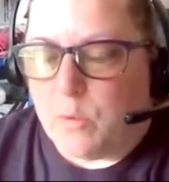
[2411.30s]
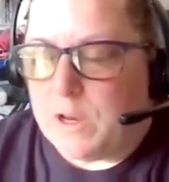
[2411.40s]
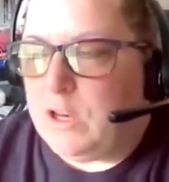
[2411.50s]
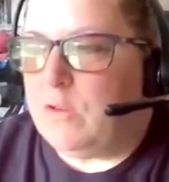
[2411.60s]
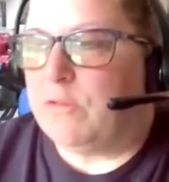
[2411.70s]

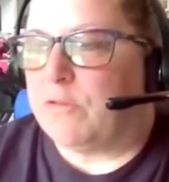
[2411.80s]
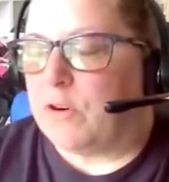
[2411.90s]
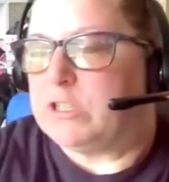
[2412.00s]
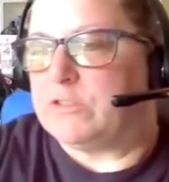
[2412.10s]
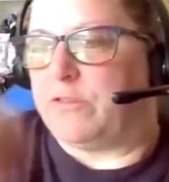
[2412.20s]
when you
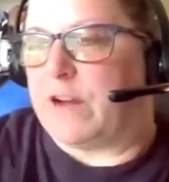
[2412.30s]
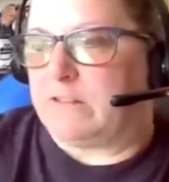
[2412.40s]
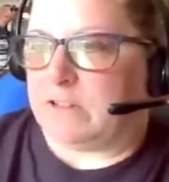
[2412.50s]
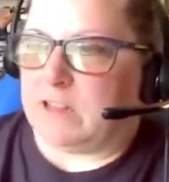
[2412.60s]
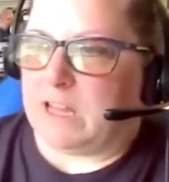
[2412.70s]
first
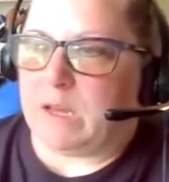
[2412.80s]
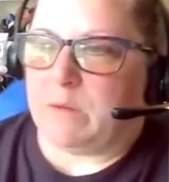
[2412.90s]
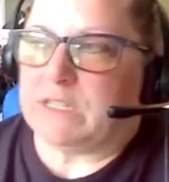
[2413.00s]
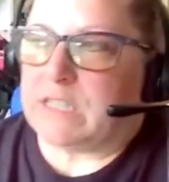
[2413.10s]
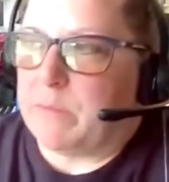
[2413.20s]
file a
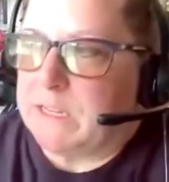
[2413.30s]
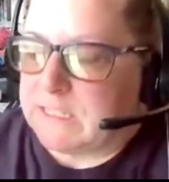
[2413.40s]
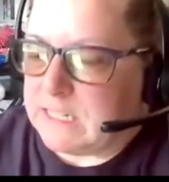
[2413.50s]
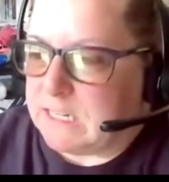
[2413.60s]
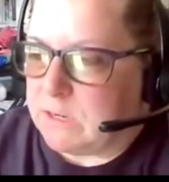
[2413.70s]
claim, this
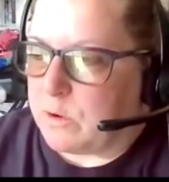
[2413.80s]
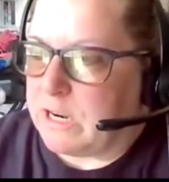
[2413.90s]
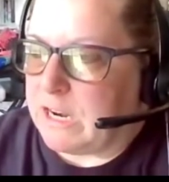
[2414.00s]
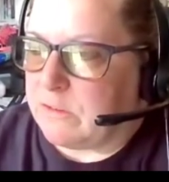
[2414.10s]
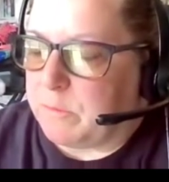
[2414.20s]
MST
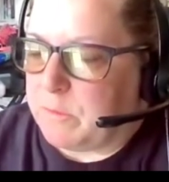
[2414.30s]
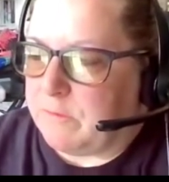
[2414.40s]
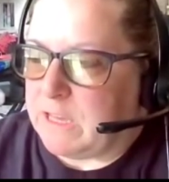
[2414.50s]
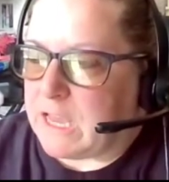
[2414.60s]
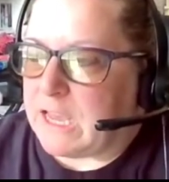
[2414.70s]
coordinator from
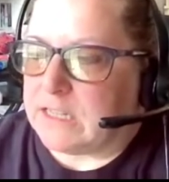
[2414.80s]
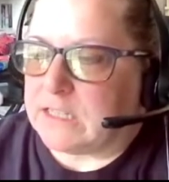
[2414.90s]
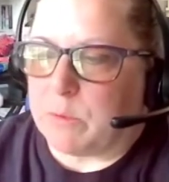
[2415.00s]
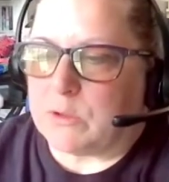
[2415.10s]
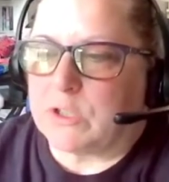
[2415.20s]
the VA
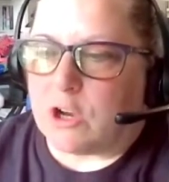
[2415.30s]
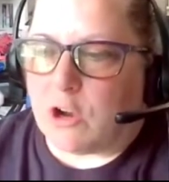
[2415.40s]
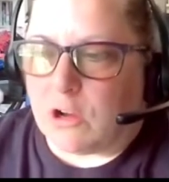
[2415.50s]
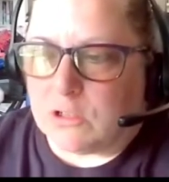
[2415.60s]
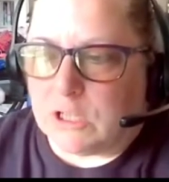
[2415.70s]
is supposed to
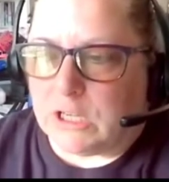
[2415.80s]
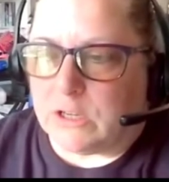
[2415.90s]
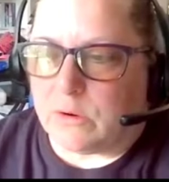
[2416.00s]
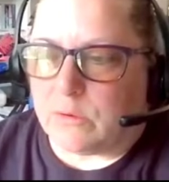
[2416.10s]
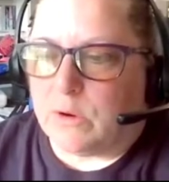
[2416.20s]
call
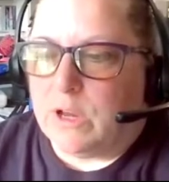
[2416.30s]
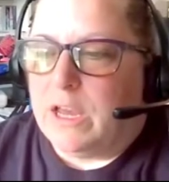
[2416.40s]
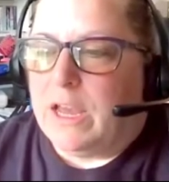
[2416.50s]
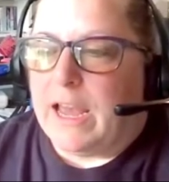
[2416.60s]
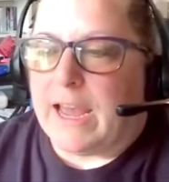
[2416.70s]
you
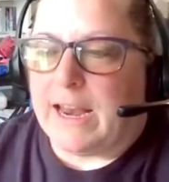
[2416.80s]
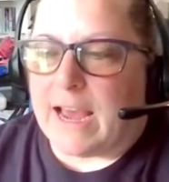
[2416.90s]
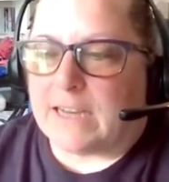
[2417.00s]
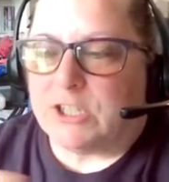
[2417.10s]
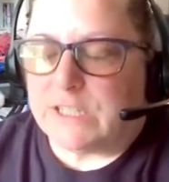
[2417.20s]
and
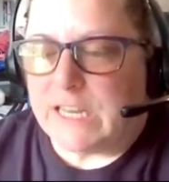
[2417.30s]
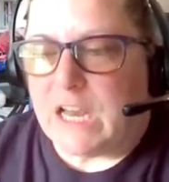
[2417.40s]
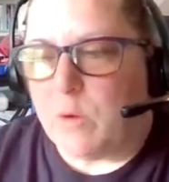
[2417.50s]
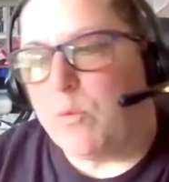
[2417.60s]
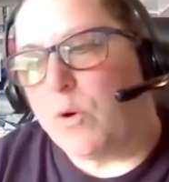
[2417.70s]
actually
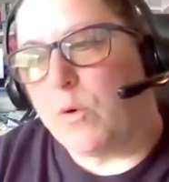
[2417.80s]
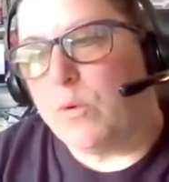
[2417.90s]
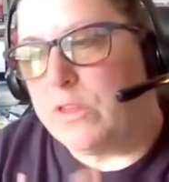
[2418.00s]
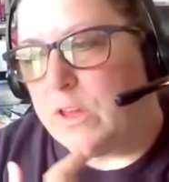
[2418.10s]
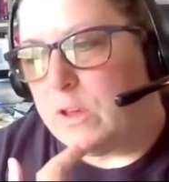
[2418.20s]
help work
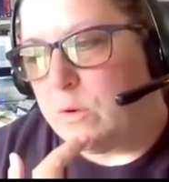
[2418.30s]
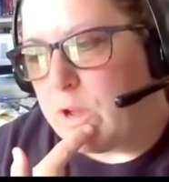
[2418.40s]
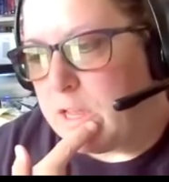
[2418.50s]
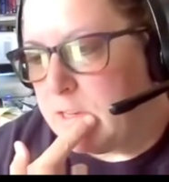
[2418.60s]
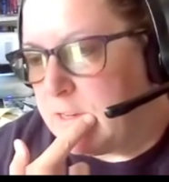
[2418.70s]
with you
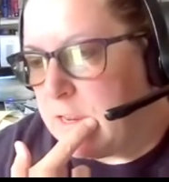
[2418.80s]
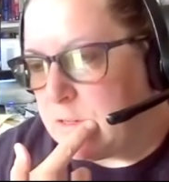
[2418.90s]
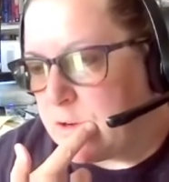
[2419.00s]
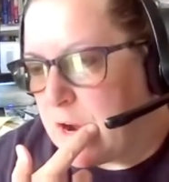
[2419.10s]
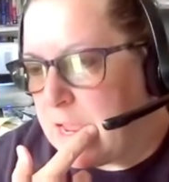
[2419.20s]

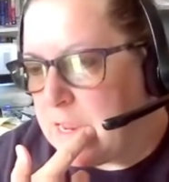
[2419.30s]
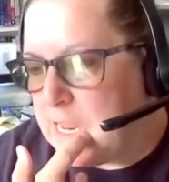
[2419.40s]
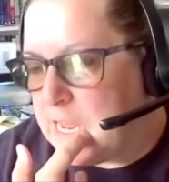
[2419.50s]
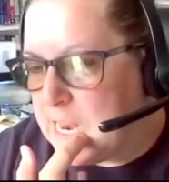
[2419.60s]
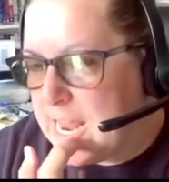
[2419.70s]
and try
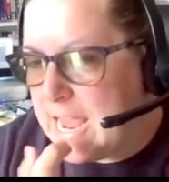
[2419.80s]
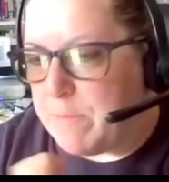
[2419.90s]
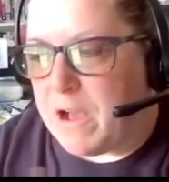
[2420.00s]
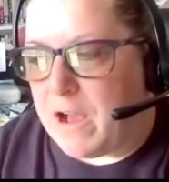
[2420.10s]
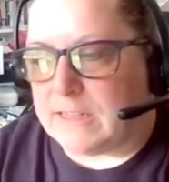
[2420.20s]
and get a
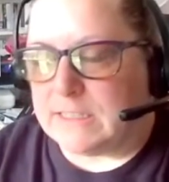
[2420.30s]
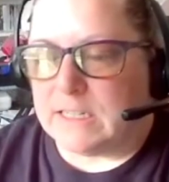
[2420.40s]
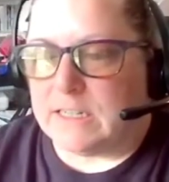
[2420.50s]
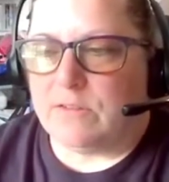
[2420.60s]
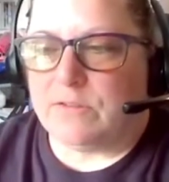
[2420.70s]

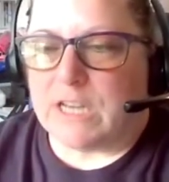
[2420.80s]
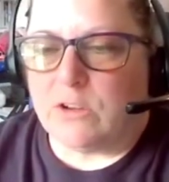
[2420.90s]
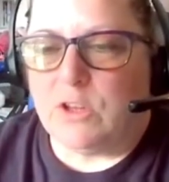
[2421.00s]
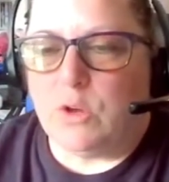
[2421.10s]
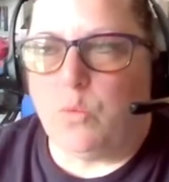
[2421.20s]
positive,
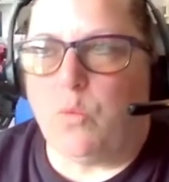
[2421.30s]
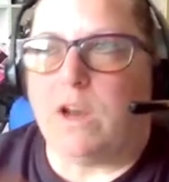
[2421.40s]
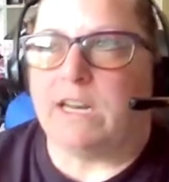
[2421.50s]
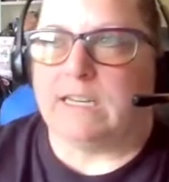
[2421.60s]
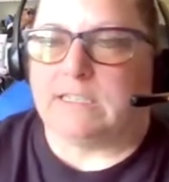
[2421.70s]
tell you
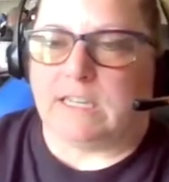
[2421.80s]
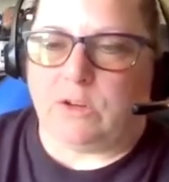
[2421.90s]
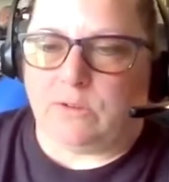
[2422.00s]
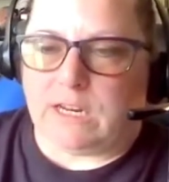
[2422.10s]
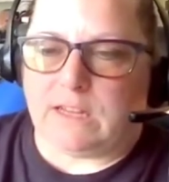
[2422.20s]
what it is that
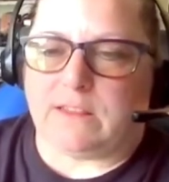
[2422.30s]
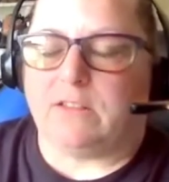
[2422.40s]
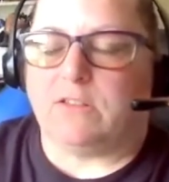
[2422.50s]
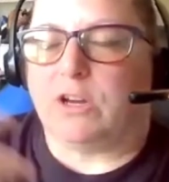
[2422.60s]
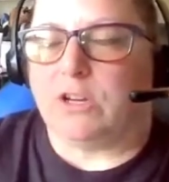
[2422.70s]
you need.
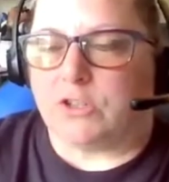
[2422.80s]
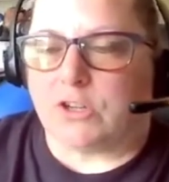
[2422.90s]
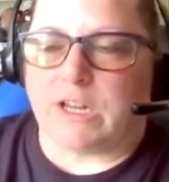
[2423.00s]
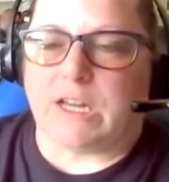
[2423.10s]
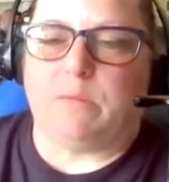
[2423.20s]
They look at
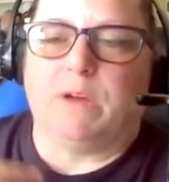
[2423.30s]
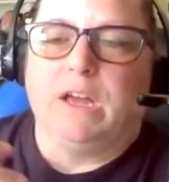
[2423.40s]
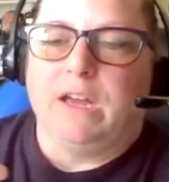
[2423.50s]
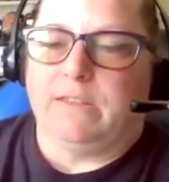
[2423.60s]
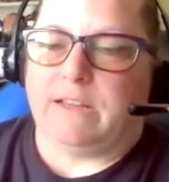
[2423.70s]
your claim,
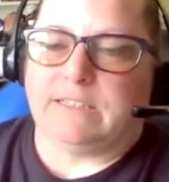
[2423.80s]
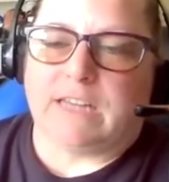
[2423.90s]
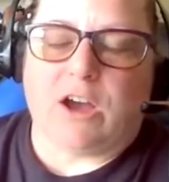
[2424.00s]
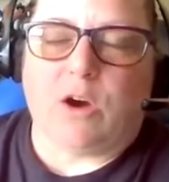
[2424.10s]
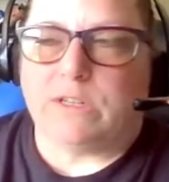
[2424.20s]
they
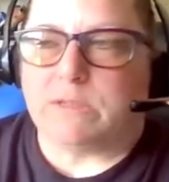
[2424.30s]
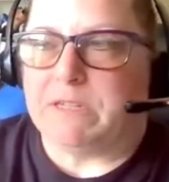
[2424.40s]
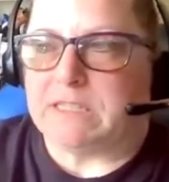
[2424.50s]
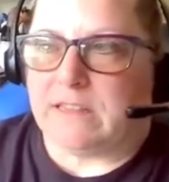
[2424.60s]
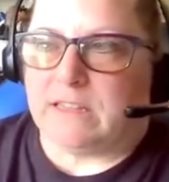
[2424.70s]
say, oh, it's
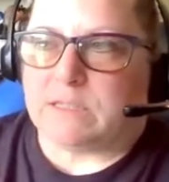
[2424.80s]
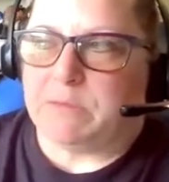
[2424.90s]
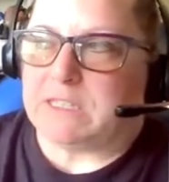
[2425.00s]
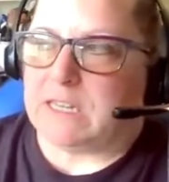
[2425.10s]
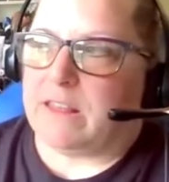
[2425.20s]
missing
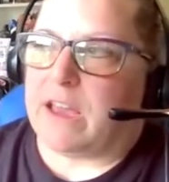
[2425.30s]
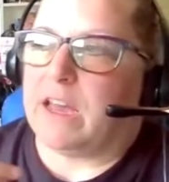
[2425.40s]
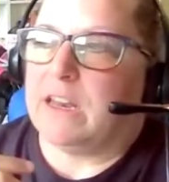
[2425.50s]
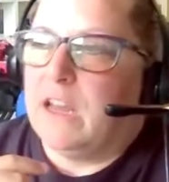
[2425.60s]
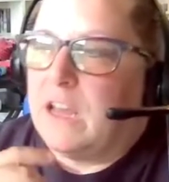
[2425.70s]
this, missing
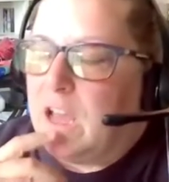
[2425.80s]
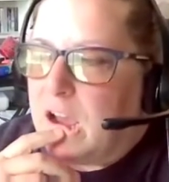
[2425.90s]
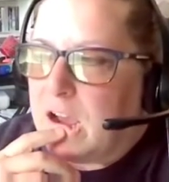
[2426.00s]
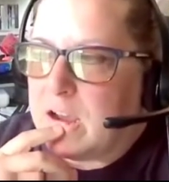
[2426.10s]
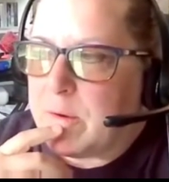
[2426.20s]
that.
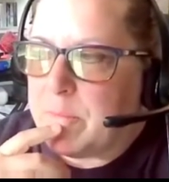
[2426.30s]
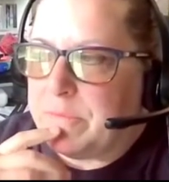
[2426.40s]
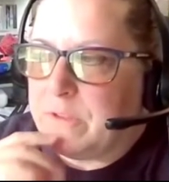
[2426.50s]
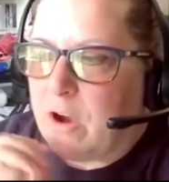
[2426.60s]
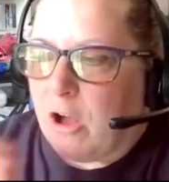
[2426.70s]

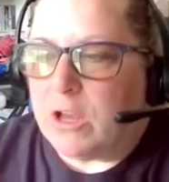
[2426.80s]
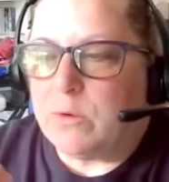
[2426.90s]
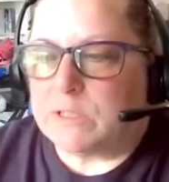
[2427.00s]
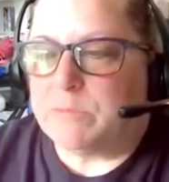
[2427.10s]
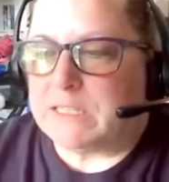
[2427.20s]
All
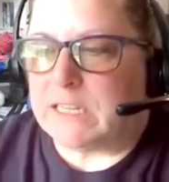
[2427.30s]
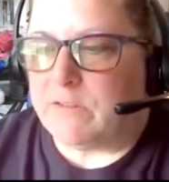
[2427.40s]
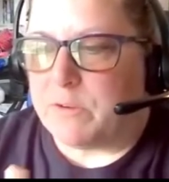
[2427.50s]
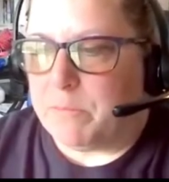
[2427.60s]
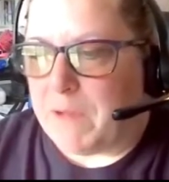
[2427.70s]
I was
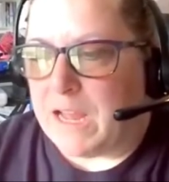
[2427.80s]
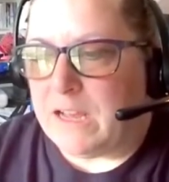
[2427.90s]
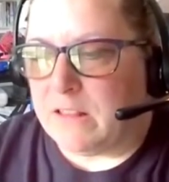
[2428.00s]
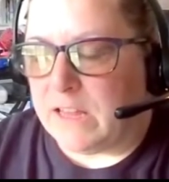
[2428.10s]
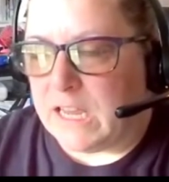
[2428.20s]
missing from my
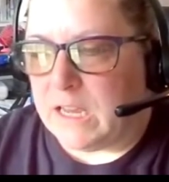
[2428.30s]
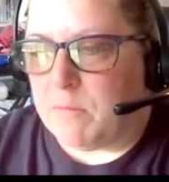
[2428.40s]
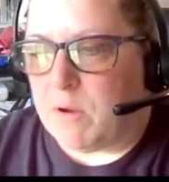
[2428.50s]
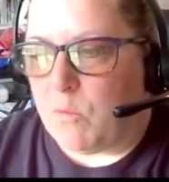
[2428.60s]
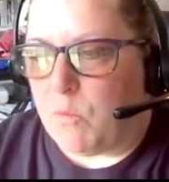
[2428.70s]

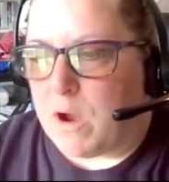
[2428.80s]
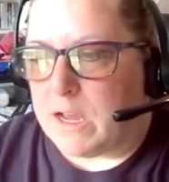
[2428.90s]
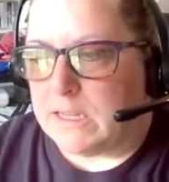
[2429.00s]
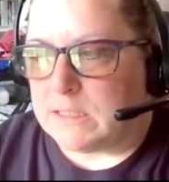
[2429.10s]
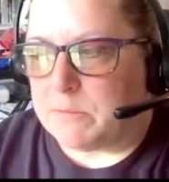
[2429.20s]
claim
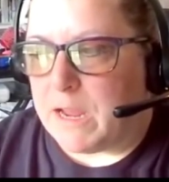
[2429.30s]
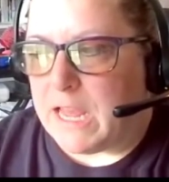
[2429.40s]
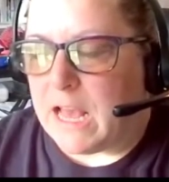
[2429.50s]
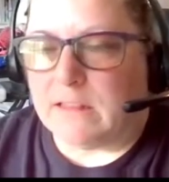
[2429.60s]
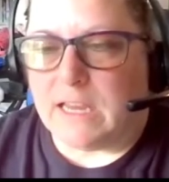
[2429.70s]
was
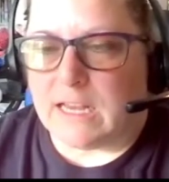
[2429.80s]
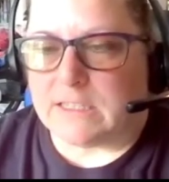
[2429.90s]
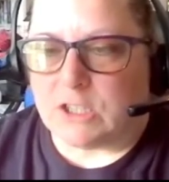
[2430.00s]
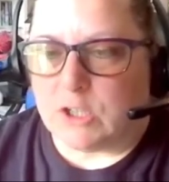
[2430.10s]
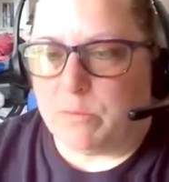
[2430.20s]
my
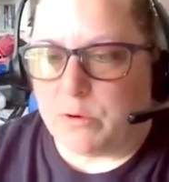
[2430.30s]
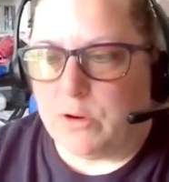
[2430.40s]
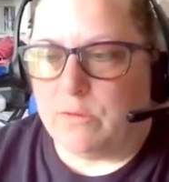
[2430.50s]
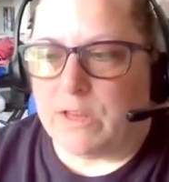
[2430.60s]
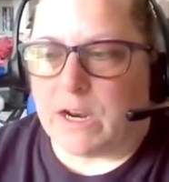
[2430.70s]
LES to
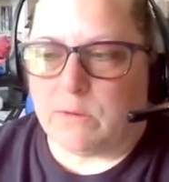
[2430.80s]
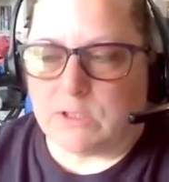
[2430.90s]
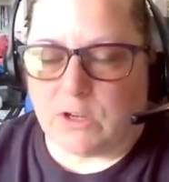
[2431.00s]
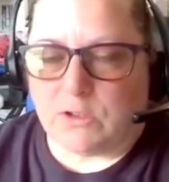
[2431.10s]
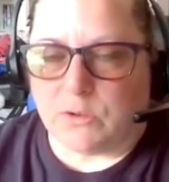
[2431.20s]
prove that I
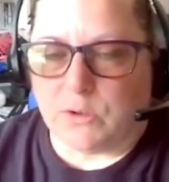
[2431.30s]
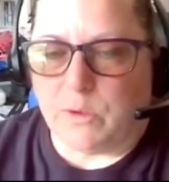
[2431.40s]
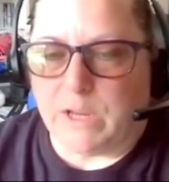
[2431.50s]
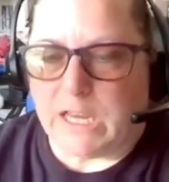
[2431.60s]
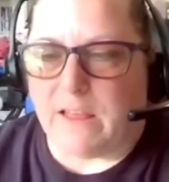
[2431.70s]
was on drill
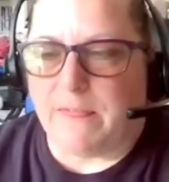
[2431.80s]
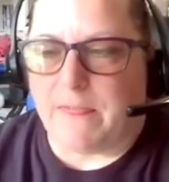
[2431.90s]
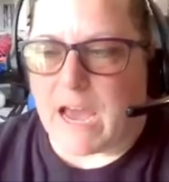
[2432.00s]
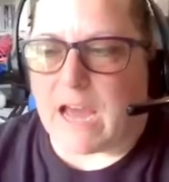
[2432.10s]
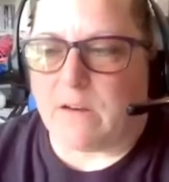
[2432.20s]

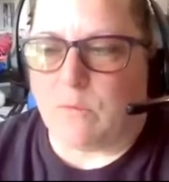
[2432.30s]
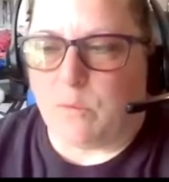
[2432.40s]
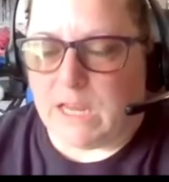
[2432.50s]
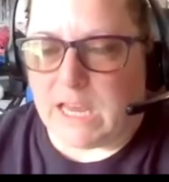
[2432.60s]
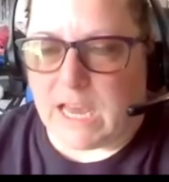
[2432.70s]
weekend that
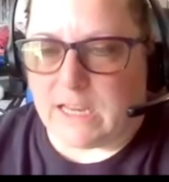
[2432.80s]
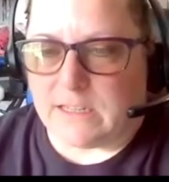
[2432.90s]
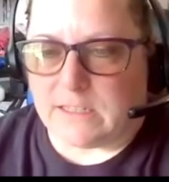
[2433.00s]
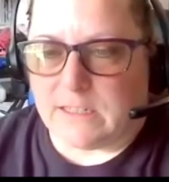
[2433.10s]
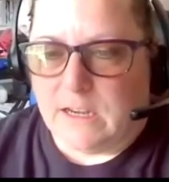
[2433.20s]

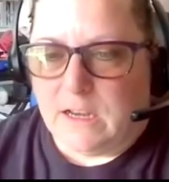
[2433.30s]
weekend.